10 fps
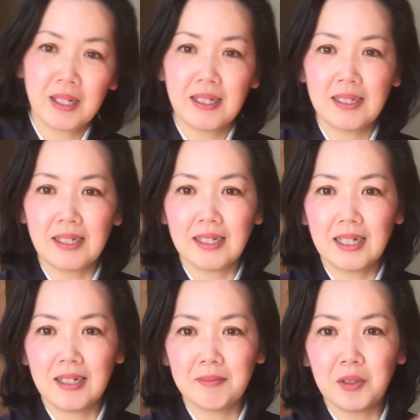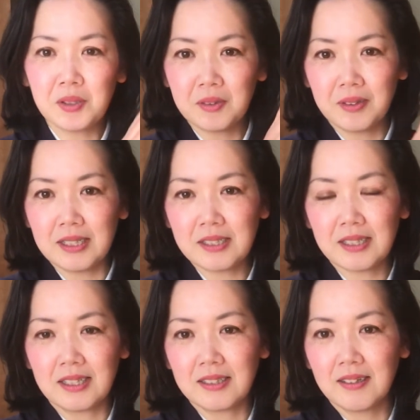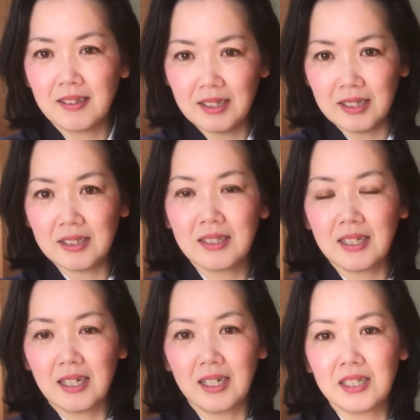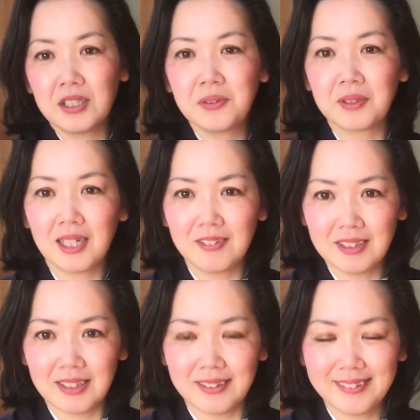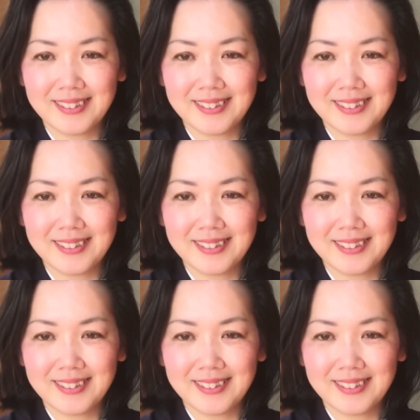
that also they started their new culture.